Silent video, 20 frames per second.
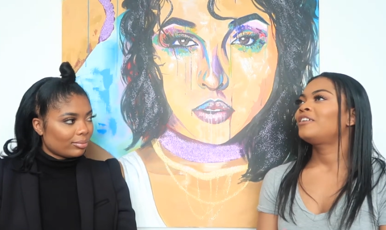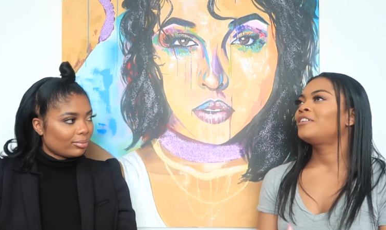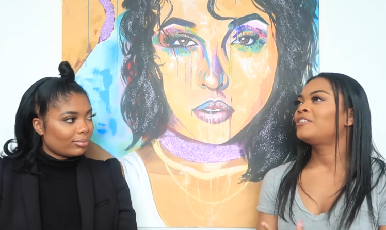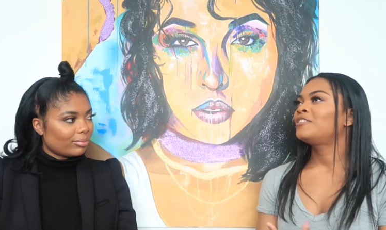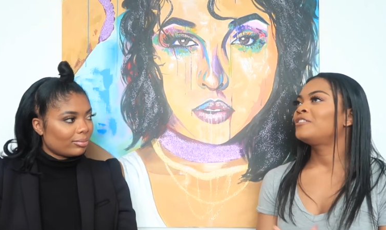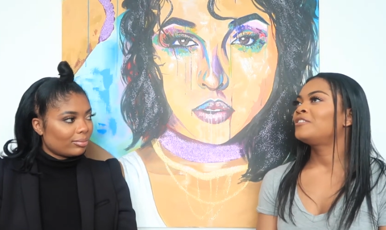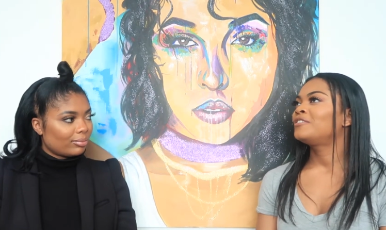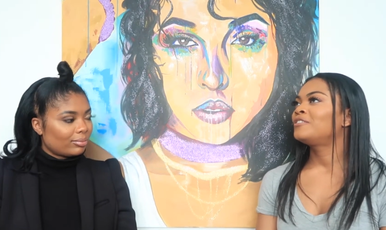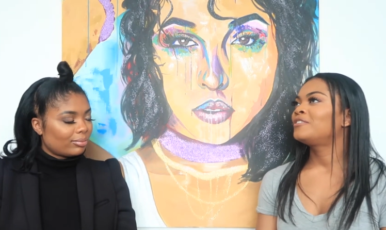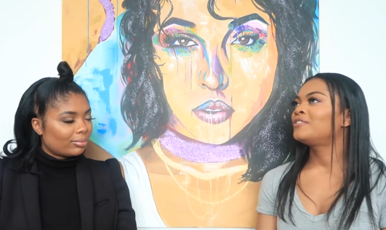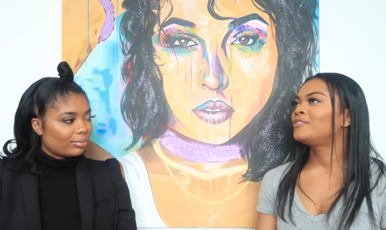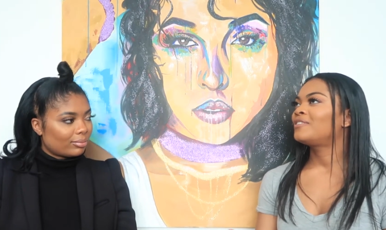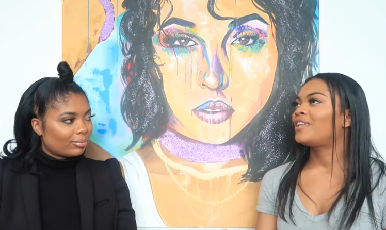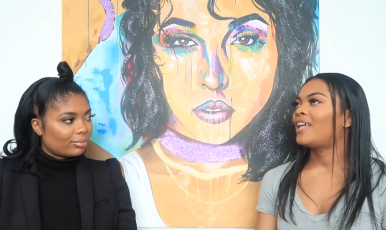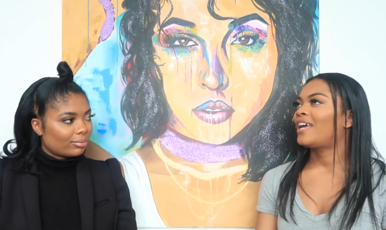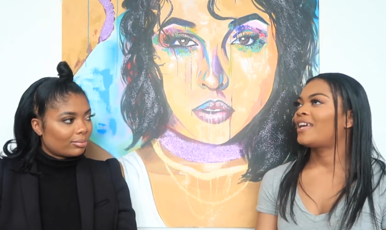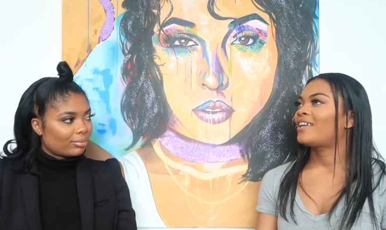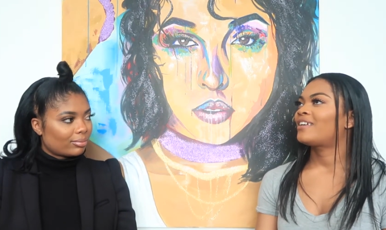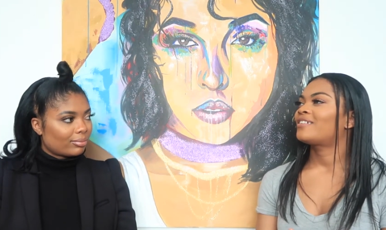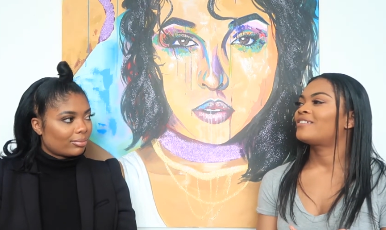Speaker 1: do you
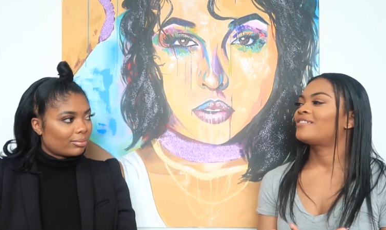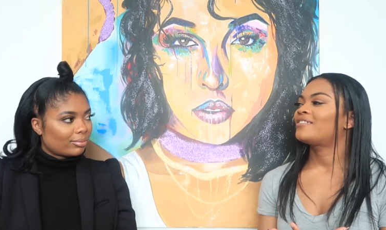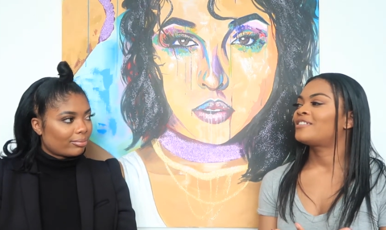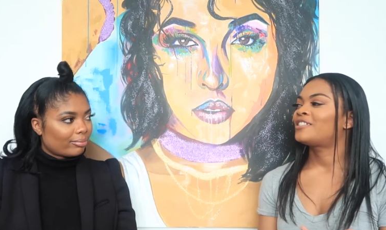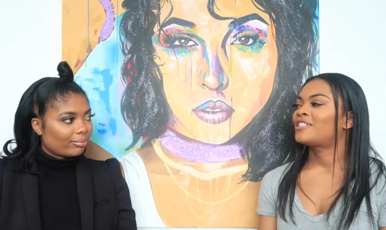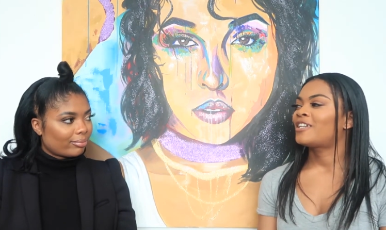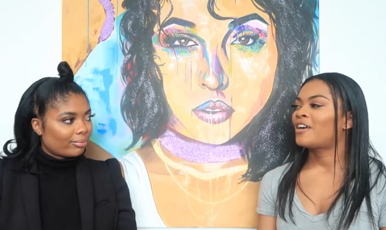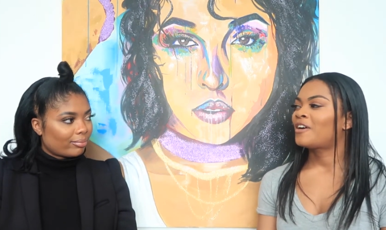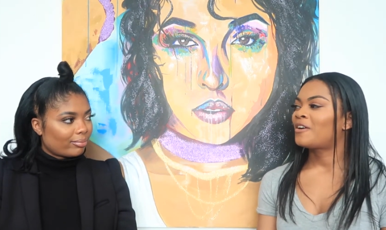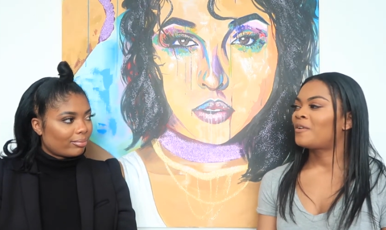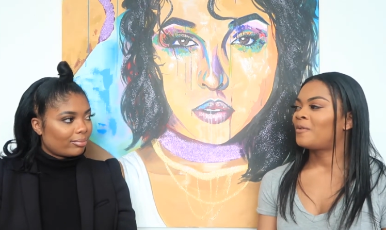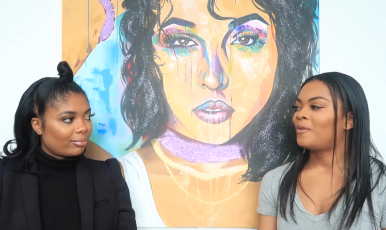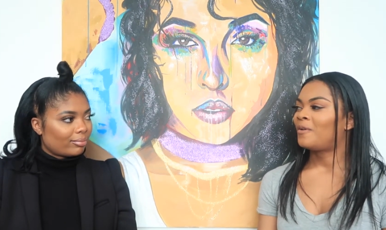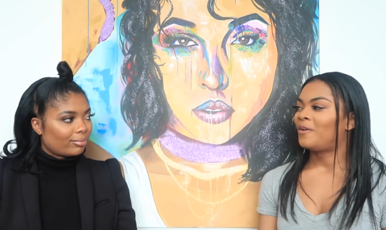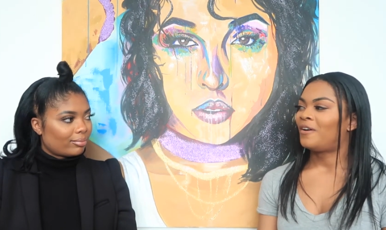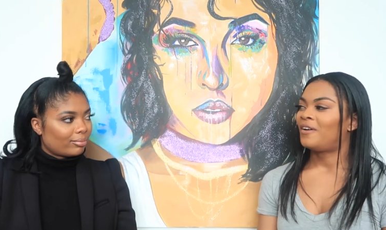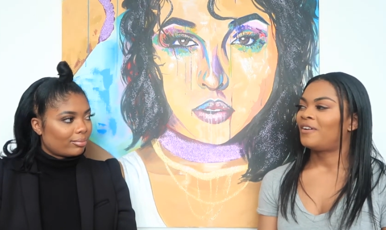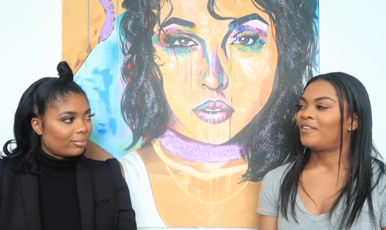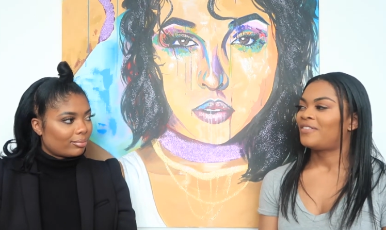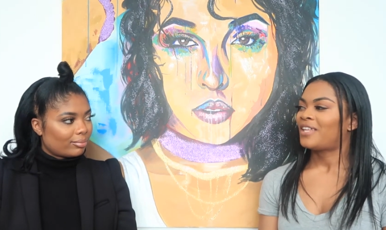like juggle
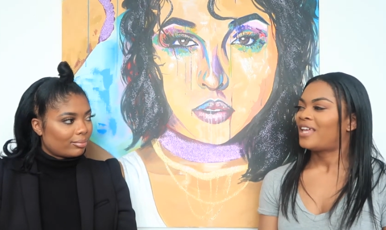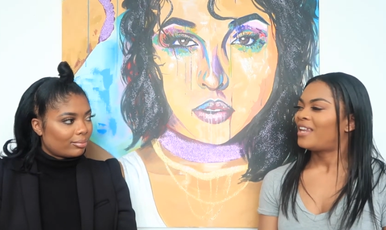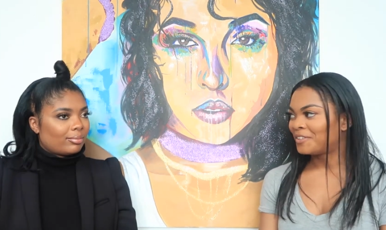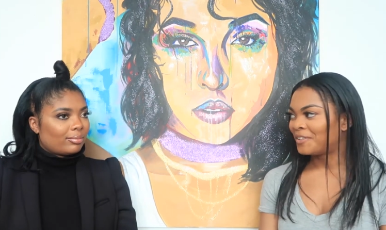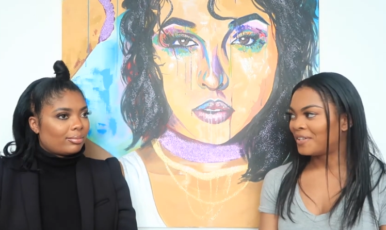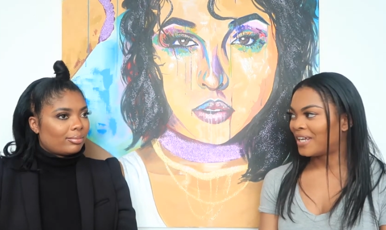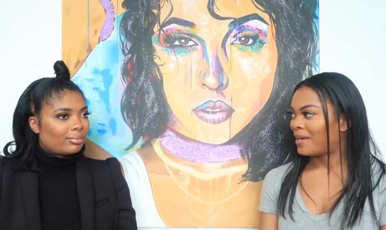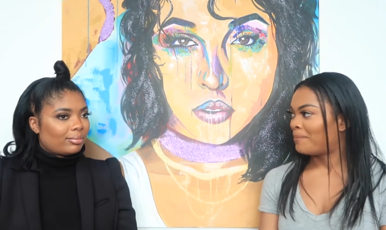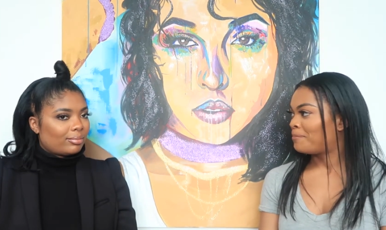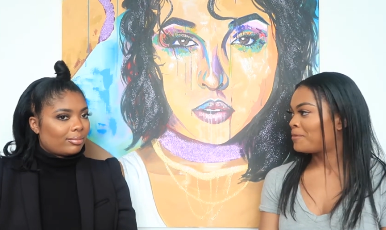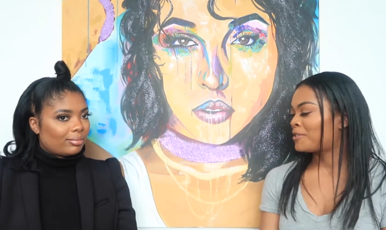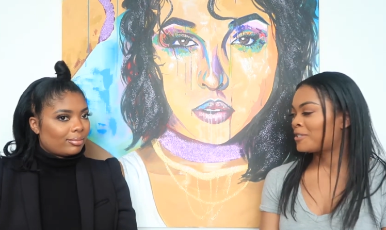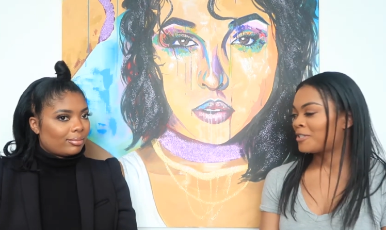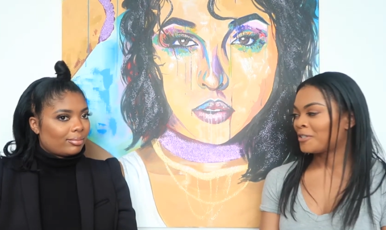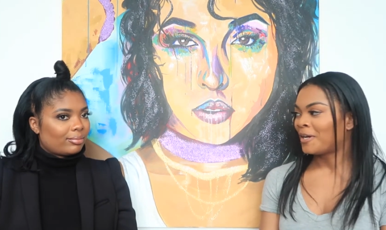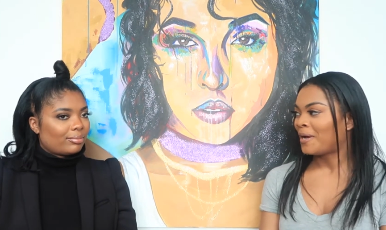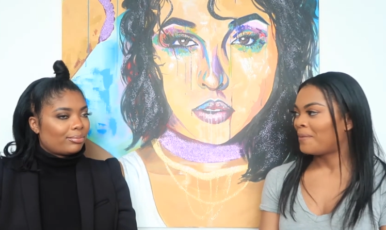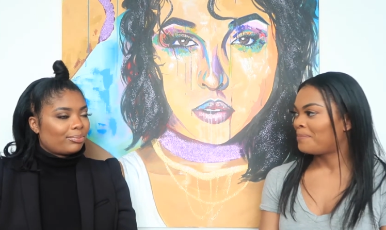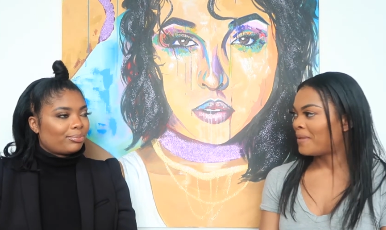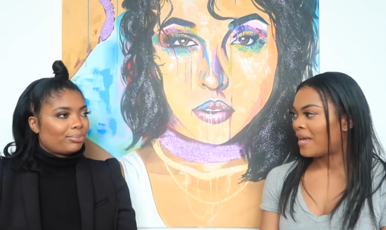all of that? I'm
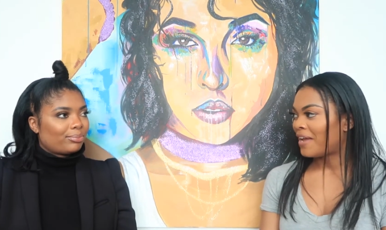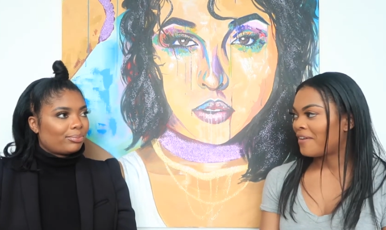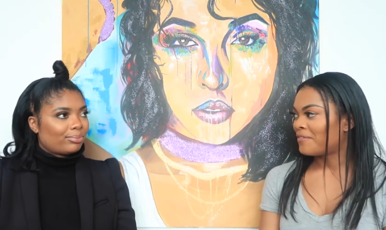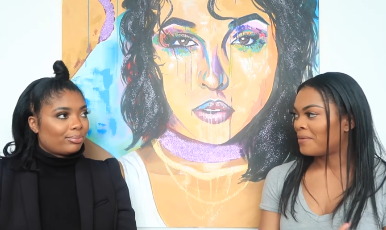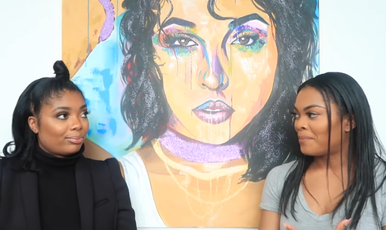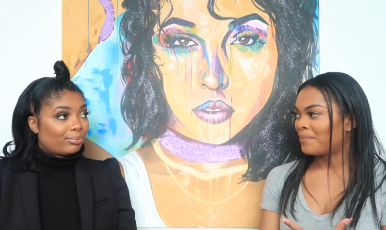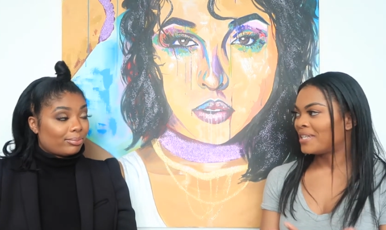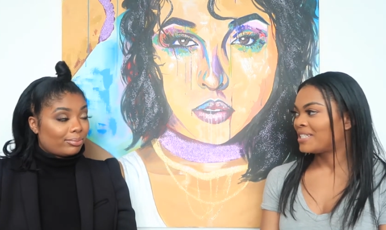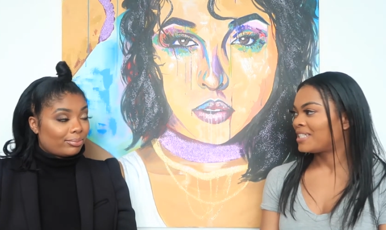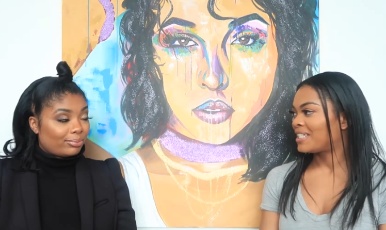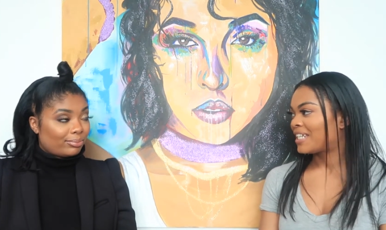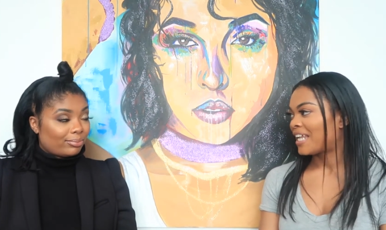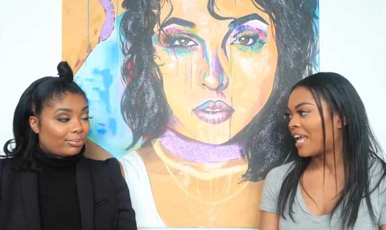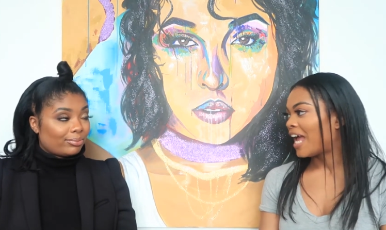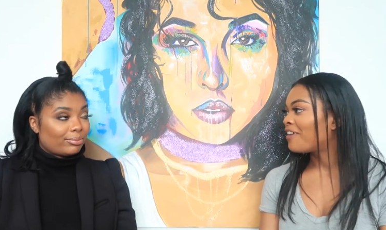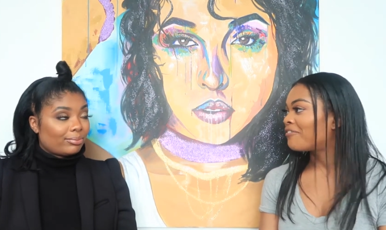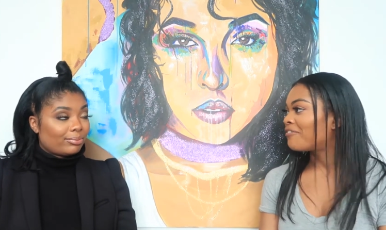sure I'm not even listening to